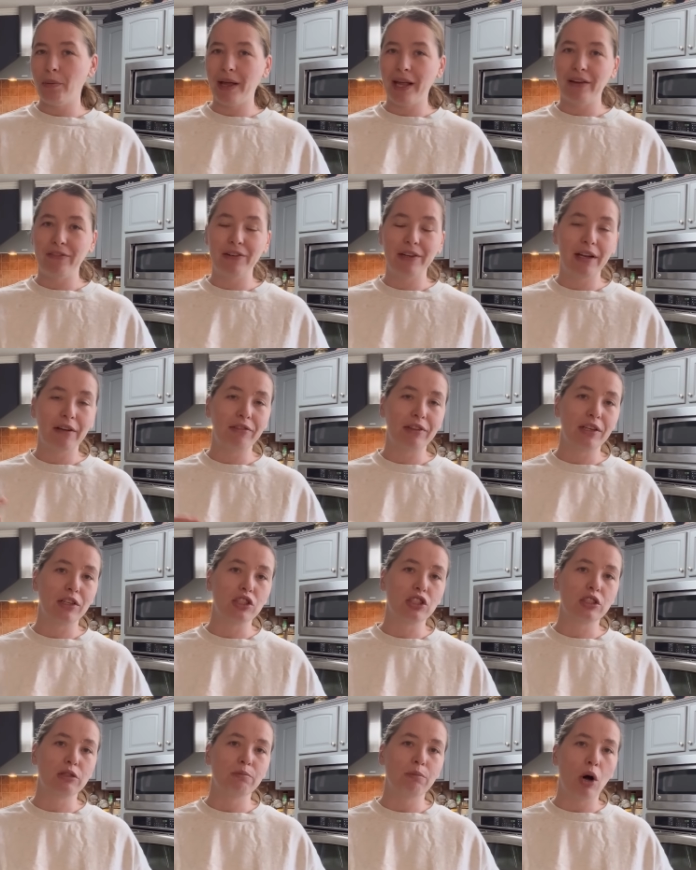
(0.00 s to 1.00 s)
Even if they're
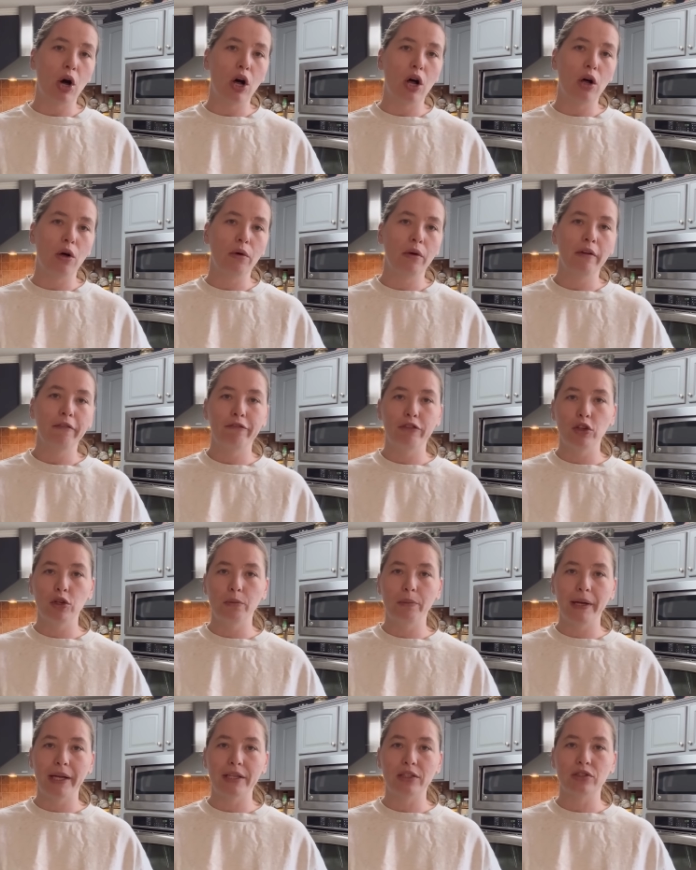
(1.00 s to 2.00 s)
small food
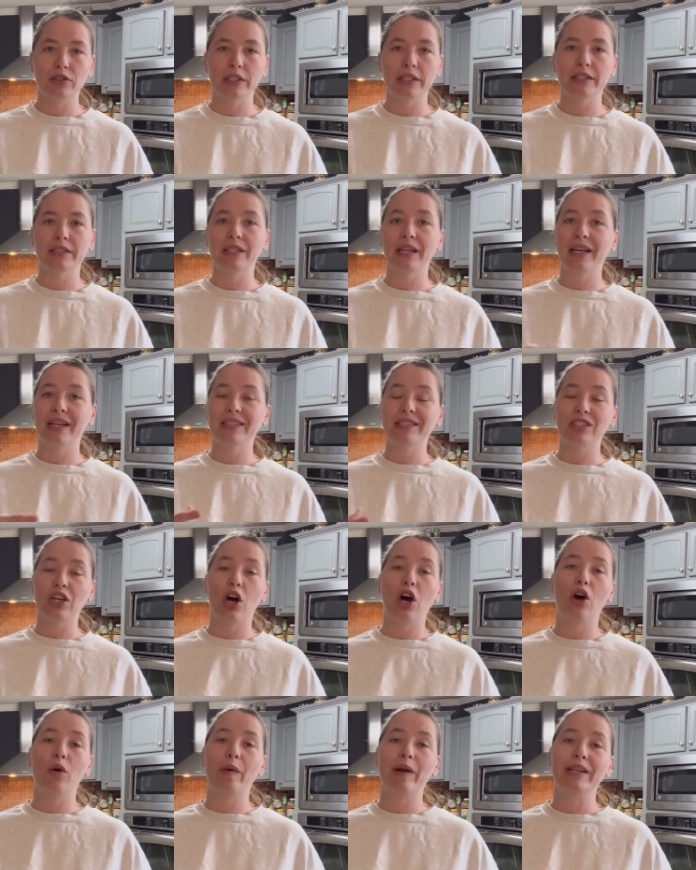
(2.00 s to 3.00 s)
pantries, it's
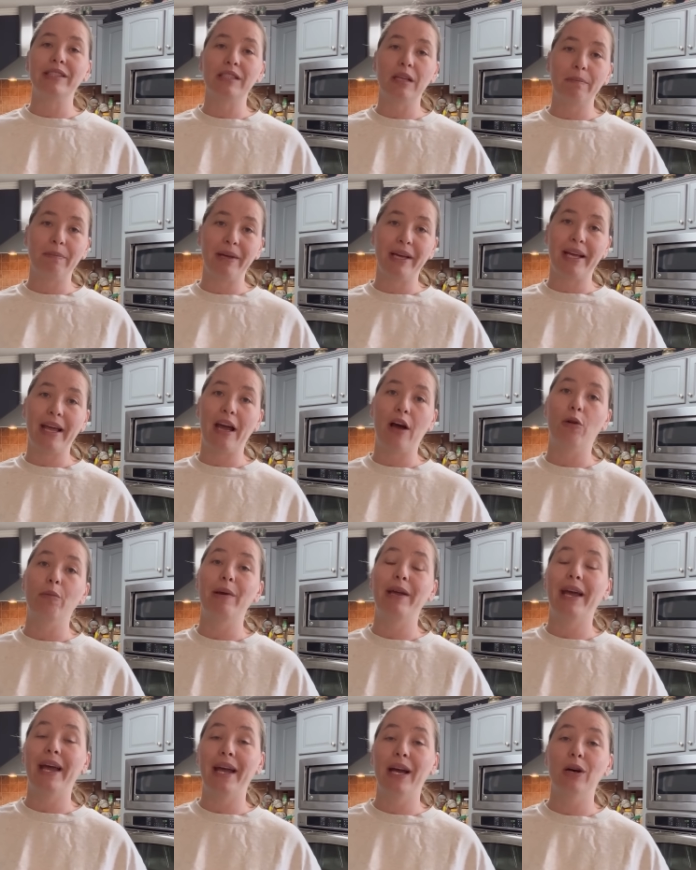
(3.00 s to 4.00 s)
always a big help.
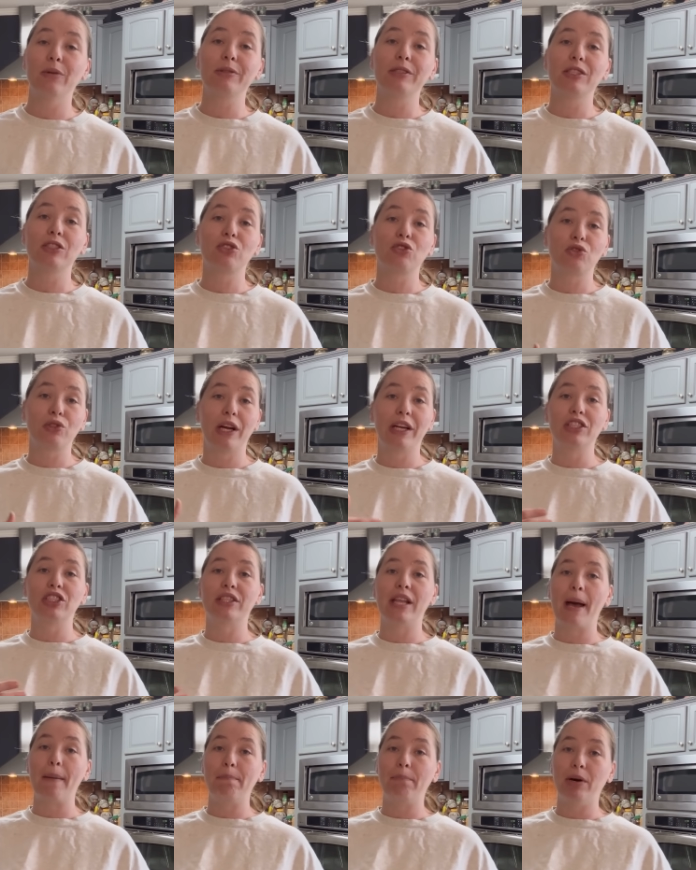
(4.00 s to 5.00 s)
It helps to stretch
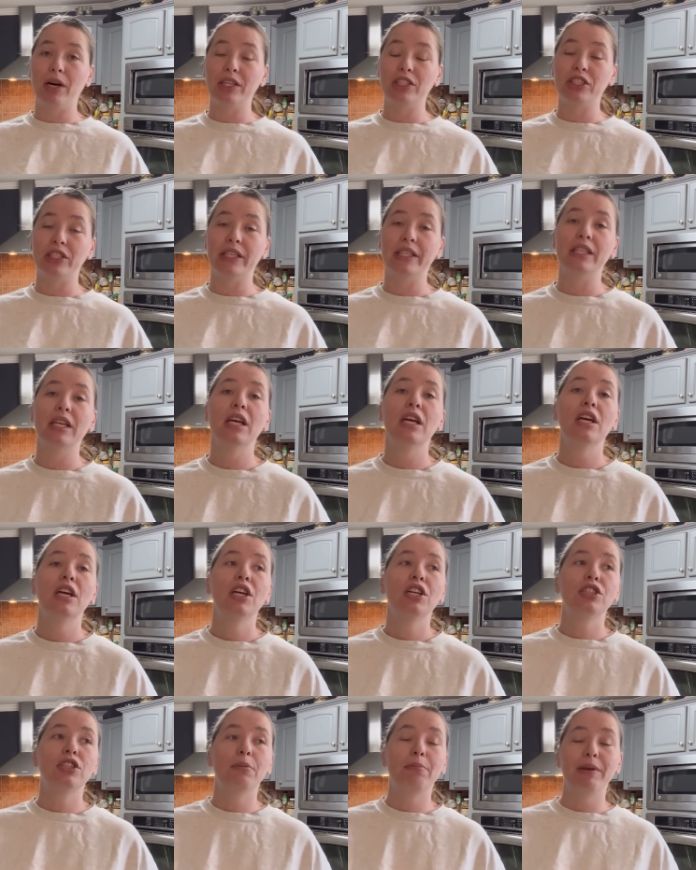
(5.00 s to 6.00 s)
that budget
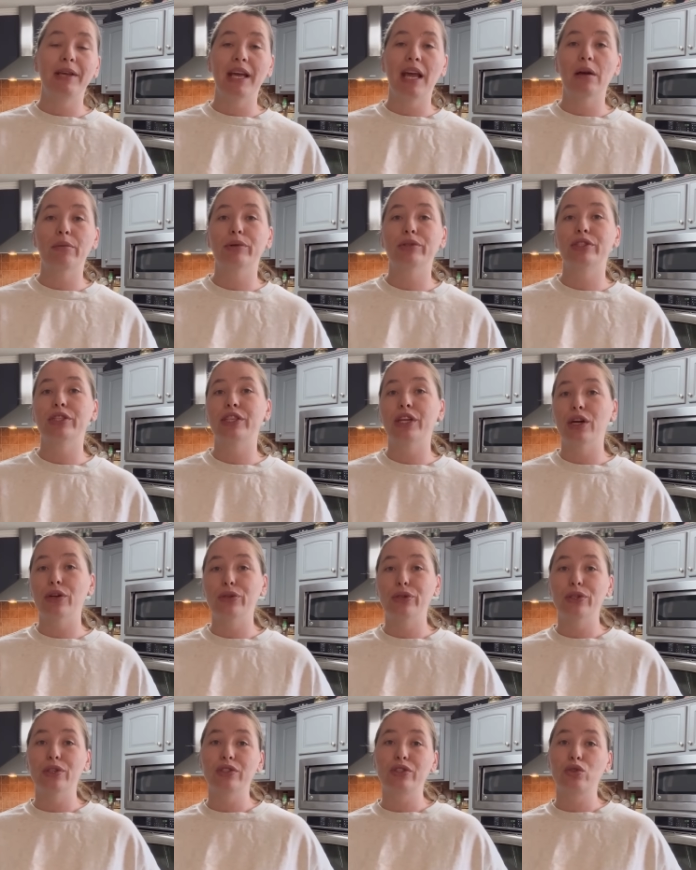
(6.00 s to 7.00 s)
to be able to go
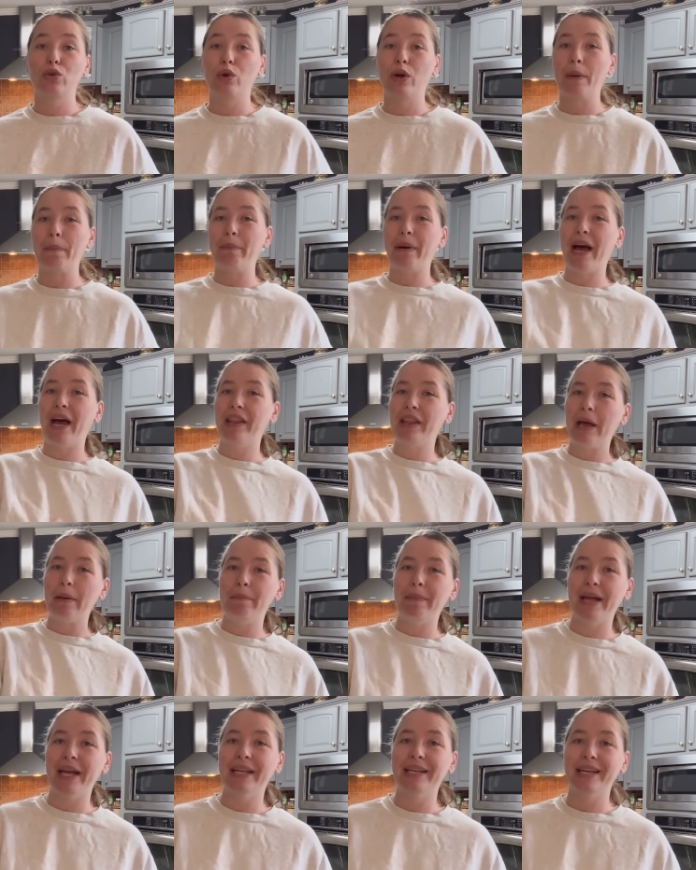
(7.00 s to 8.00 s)
to the store and buy that
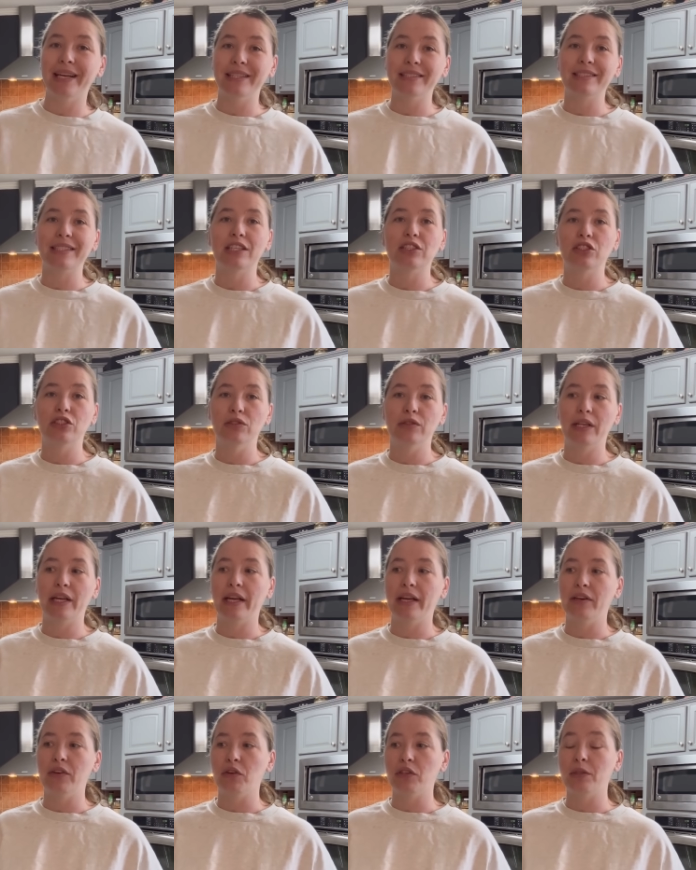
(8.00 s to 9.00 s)
mayonnaise that you
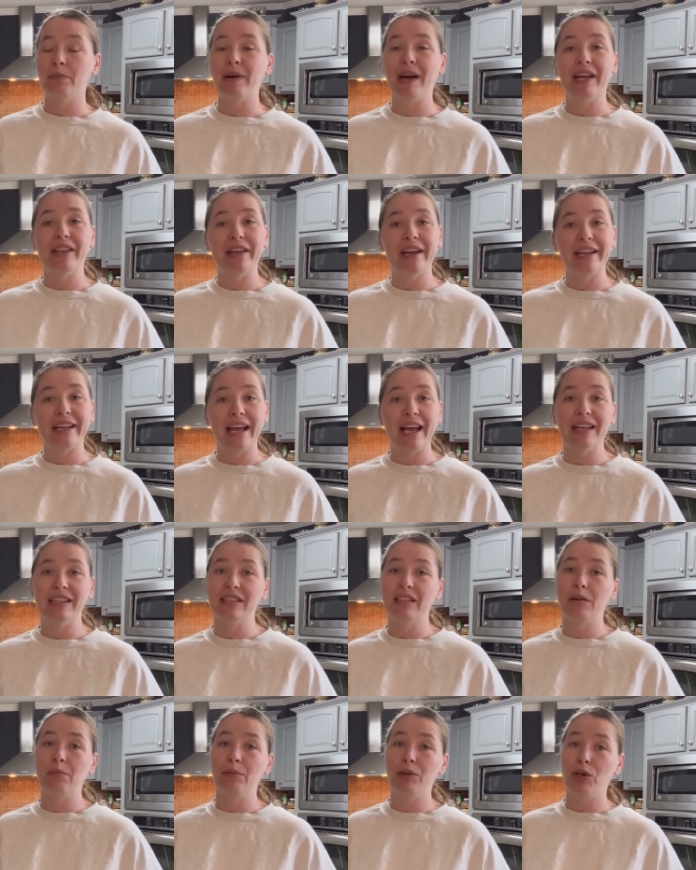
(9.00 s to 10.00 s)
need, or to buy that
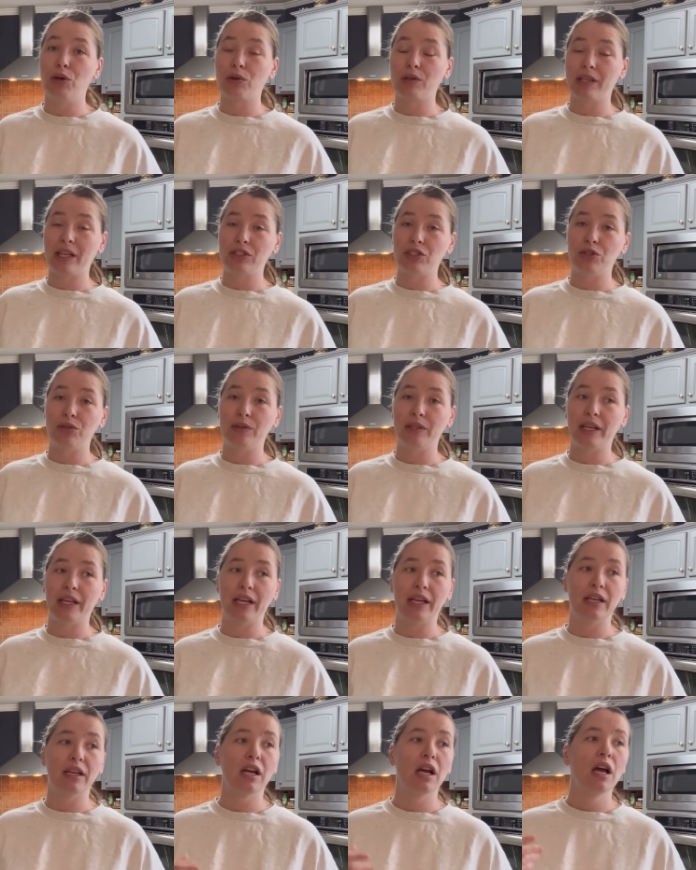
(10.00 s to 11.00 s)
gallon of milk that you need,